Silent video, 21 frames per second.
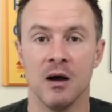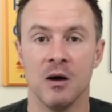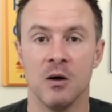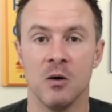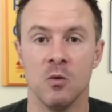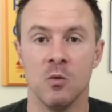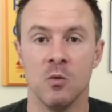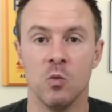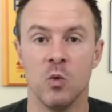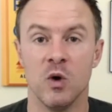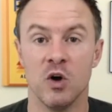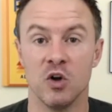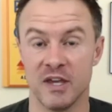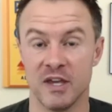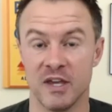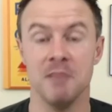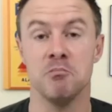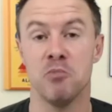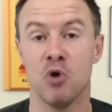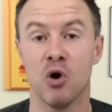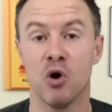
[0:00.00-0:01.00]
will
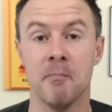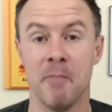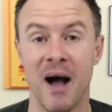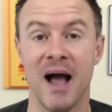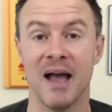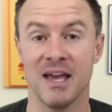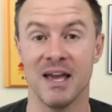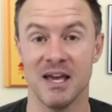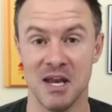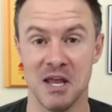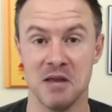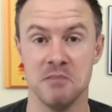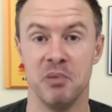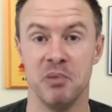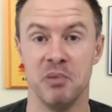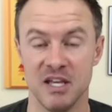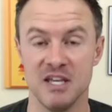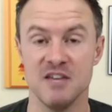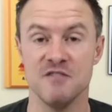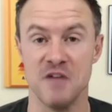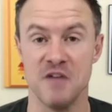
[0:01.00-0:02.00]
get more buy-in and
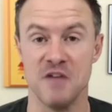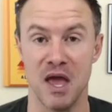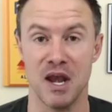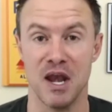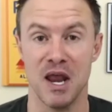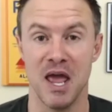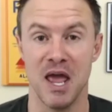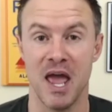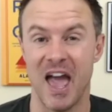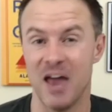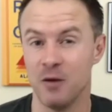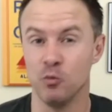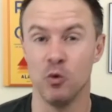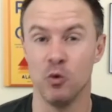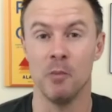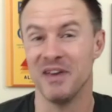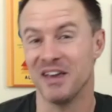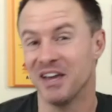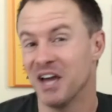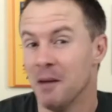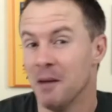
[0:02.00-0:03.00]
believe in and will
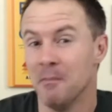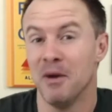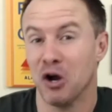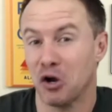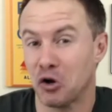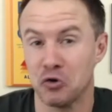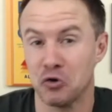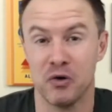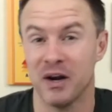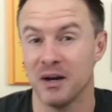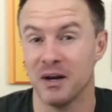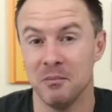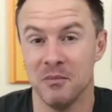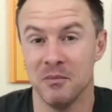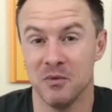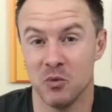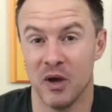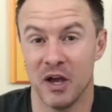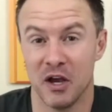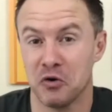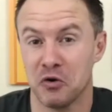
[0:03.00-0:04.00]
become
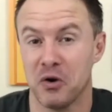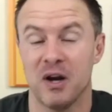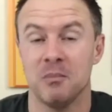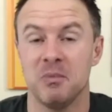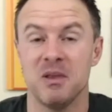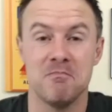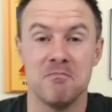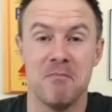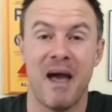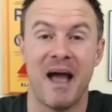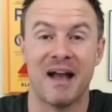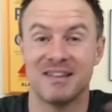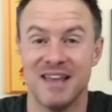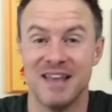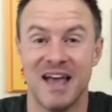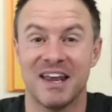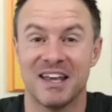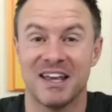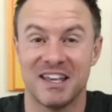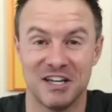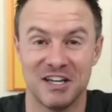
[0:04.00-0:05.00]
incredibly
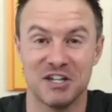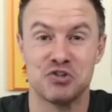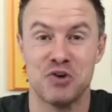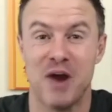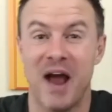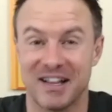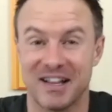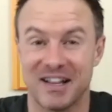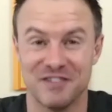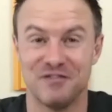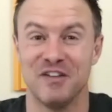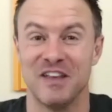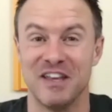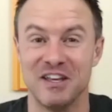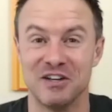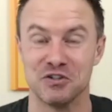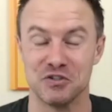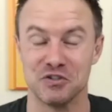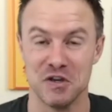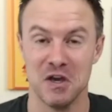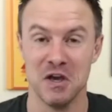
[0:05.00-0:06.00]
magnetic and attractive
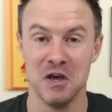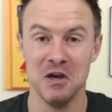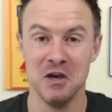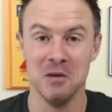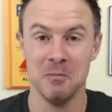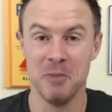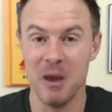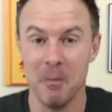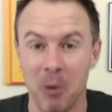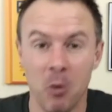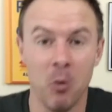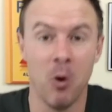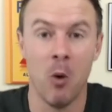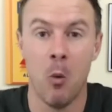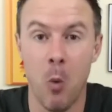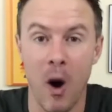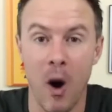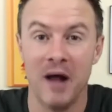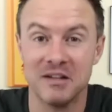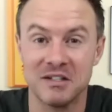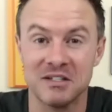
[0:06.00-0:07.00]
leaders people will
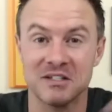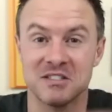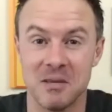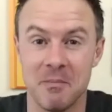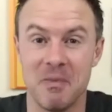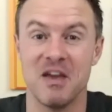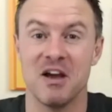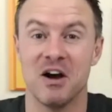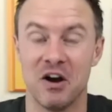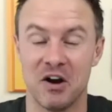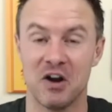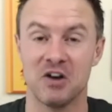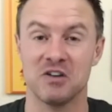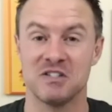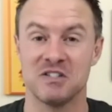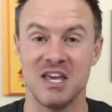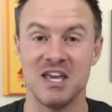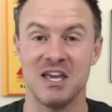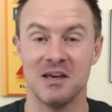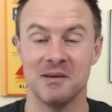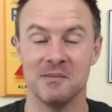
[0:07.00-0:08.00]
want to be on our
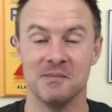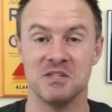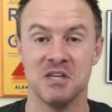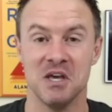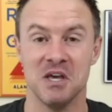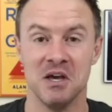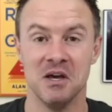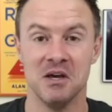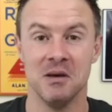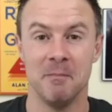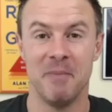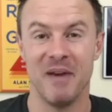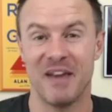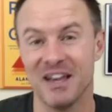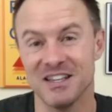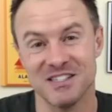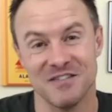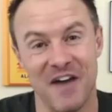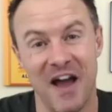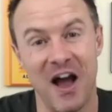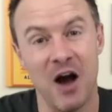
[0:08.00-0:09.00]
teams because
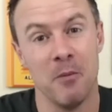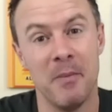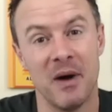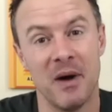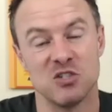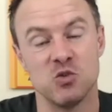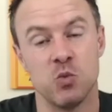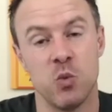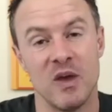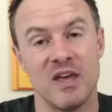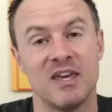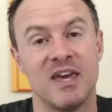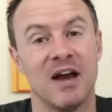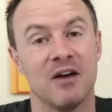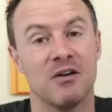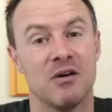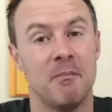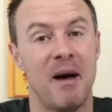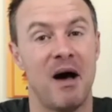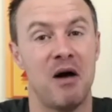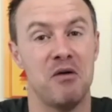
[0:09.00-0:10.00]
of how much we care
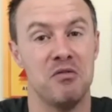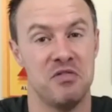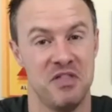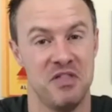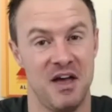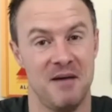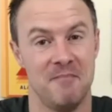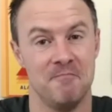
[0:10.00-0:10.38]
about them